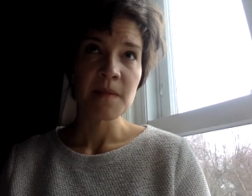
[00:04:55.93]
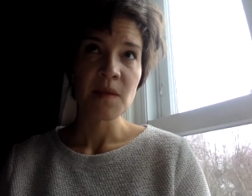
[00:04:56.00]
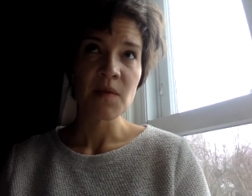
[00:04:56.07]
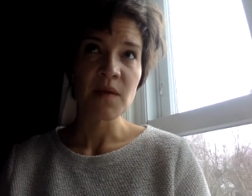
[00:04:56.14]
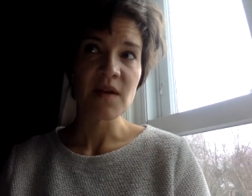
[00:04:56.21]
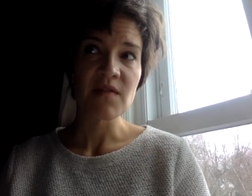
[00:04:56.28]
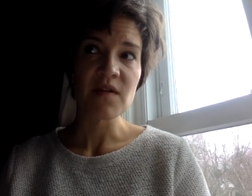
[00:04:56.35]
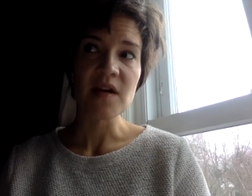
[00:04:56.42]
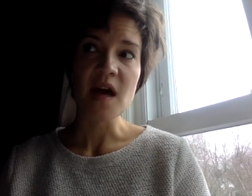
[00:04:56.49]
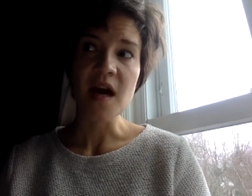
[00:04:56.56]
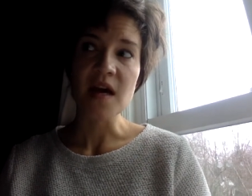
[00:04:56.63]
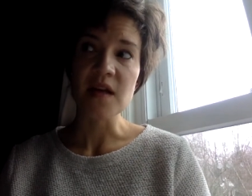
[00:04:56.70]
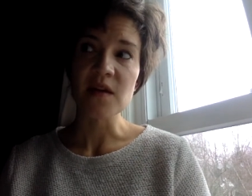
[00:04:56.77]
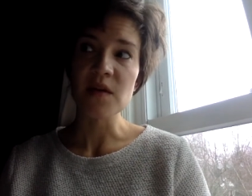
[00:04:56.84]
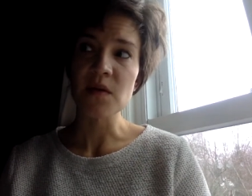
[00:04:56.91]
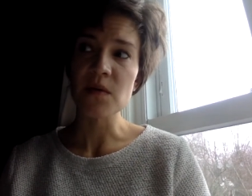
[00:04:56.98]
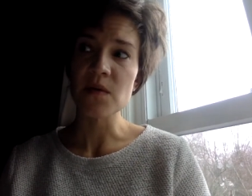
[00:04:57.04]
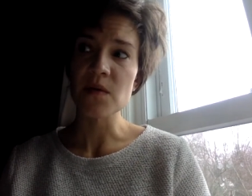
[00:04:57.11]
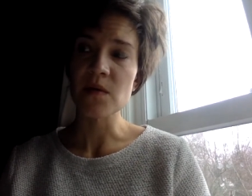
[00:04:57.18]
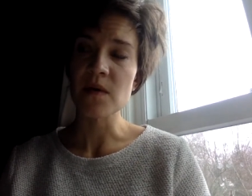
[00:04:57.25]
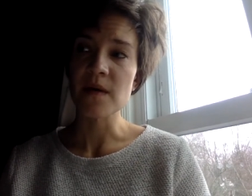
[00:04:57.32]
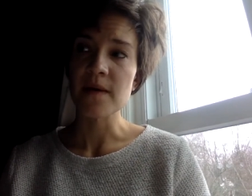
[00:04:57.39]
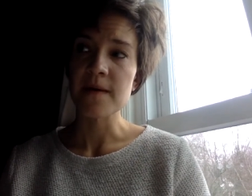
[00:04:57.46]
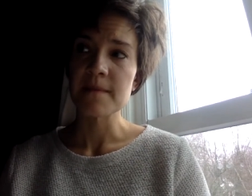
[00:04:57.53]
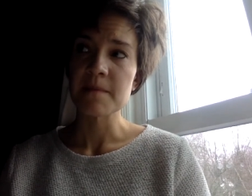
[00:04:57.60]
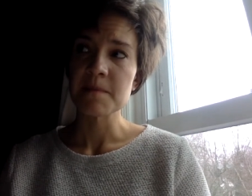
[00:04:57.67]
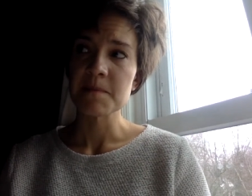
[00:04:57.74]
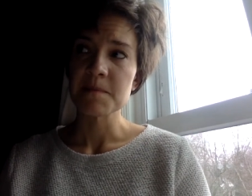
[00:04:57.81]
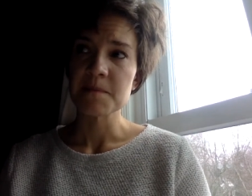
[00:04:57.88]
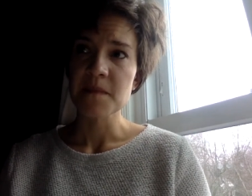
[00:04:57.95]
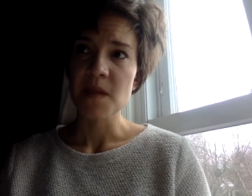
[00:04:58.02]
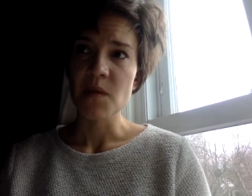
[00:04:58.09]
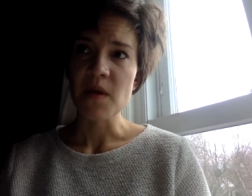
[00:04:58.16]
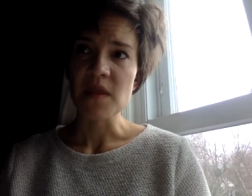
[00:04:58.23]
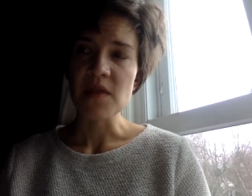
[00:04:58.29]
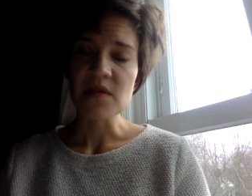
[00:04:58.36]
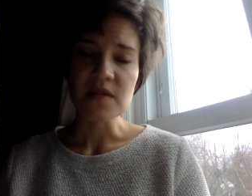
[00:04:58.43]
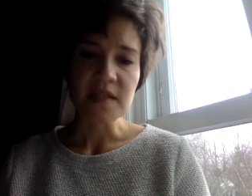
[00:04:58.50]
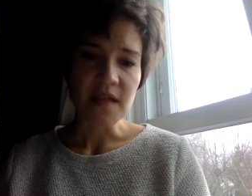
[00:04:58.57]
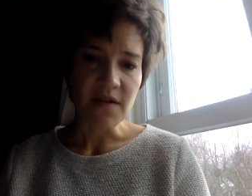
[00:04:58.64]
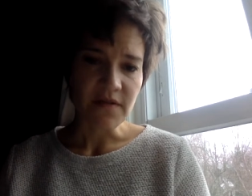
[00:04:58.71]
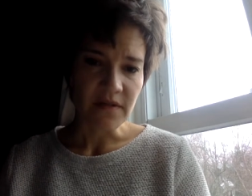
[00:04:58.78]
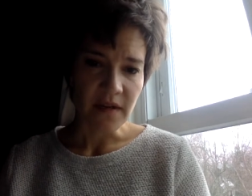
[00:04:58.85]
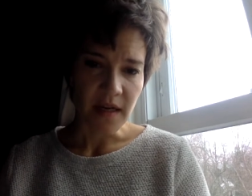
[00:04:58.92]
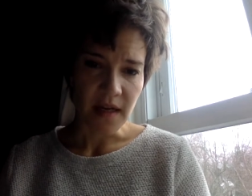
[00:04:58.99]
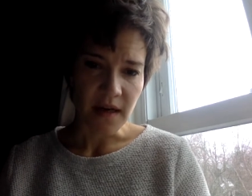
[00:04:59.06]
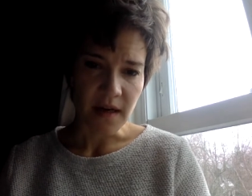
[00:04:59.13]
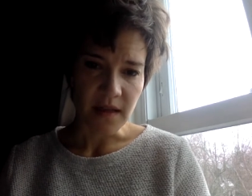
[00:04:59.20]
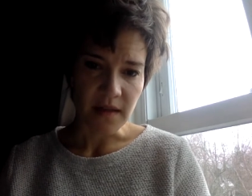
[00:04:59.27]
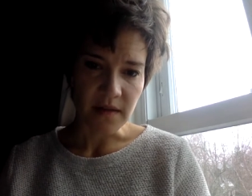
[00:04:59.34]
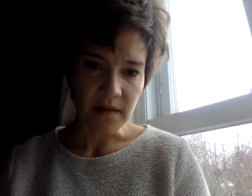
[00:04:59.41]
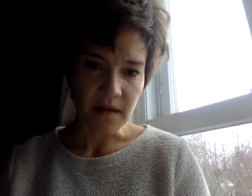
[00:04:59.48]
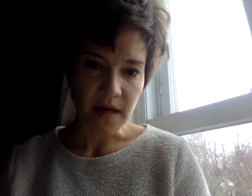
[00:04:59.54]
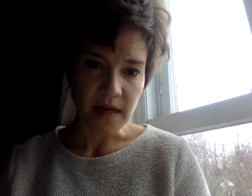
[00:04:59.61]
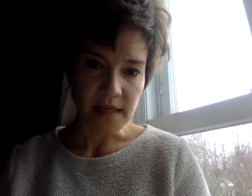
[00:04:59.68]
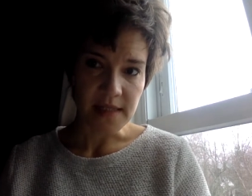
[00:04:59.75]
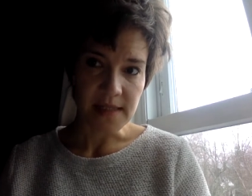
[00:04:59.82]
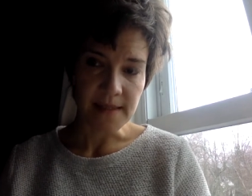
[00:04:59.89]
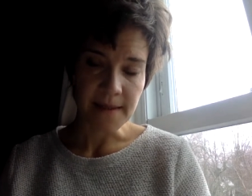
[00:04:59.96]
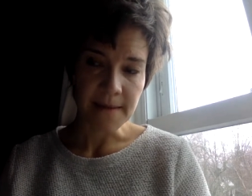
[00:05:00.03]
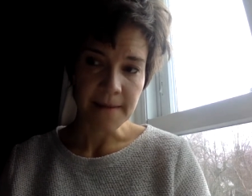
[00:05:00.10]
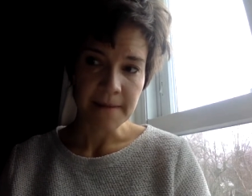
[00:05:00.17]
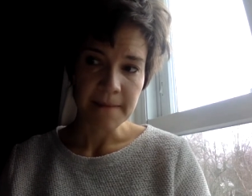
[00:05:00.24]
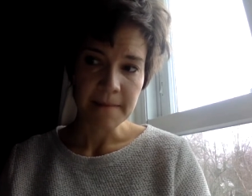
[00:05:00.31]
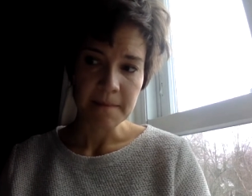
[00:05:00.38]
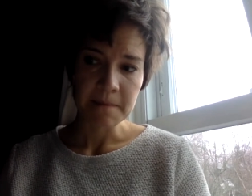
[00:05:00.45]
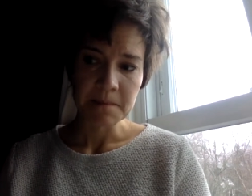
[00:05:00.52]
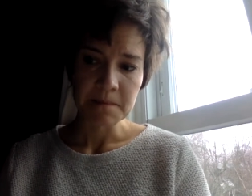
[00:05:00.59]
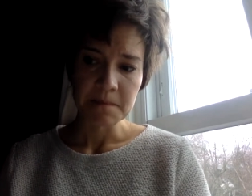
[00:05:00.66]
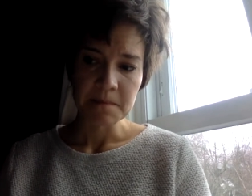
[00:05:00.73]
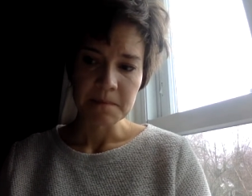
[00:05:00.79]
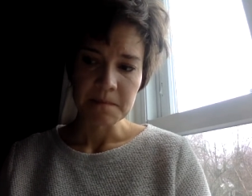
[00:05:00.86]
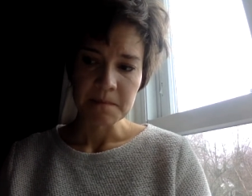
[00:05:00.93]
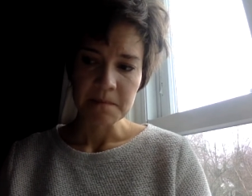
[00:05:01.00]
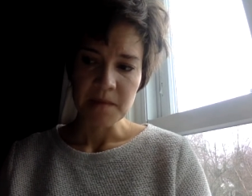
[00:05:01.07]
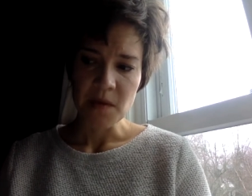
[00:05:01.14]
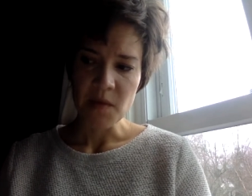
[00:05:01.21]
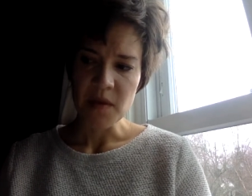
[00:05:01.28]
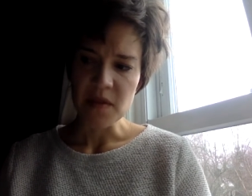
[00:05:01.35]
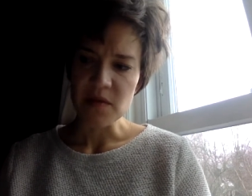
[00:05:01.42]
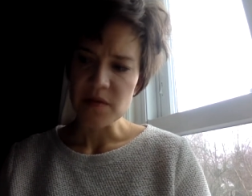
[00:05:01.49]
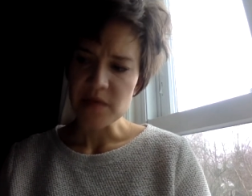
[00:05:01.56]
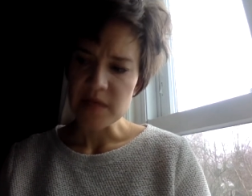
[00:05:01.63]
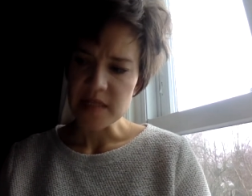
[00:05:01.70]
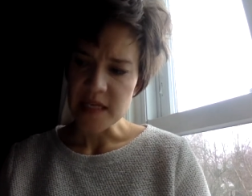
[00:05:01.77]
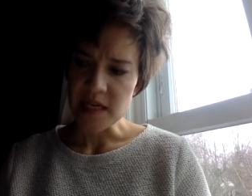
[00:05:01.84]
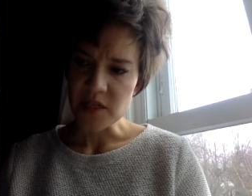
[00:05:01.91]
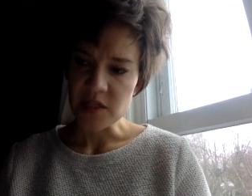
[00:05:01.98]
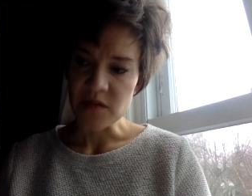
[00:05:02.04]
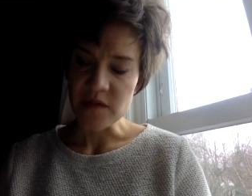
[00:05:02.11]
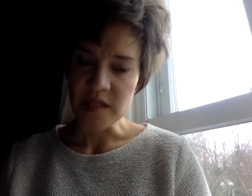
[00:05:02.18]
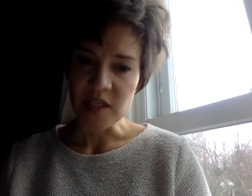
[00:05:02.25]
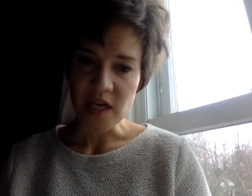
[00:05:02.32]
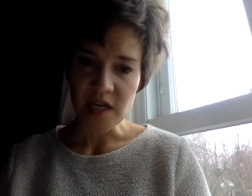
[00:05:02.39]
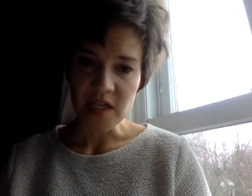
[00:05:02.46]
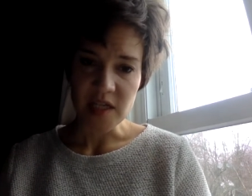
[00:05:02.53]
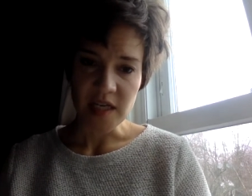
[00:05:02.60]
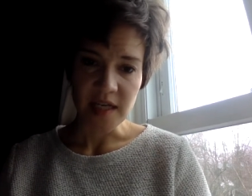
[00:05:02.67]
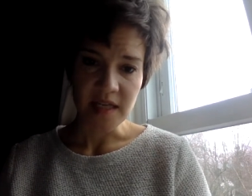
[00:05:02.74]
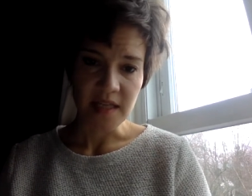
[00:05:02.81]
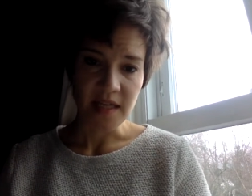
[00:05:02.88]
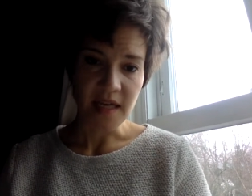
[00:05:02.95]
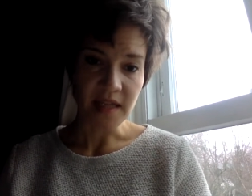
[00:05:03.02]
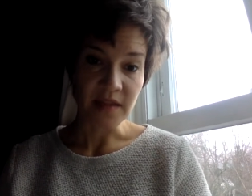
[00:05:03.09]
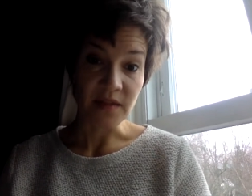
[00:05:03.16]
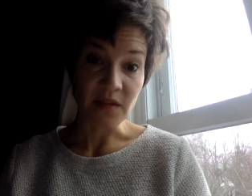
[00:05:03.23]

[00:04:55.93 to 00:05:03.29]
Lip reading: We have a God who went through suffering on the cross and through rejection and